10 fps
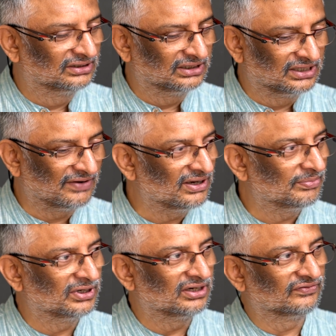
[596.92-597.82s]
the
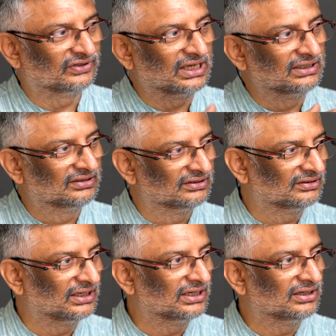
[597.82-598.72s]
development of science
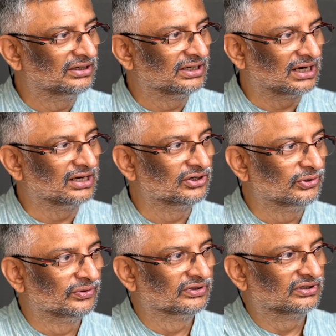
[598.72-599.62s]
is like a
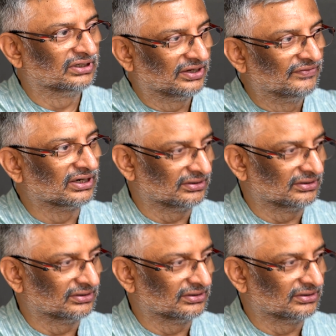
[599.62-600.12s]
continuous river,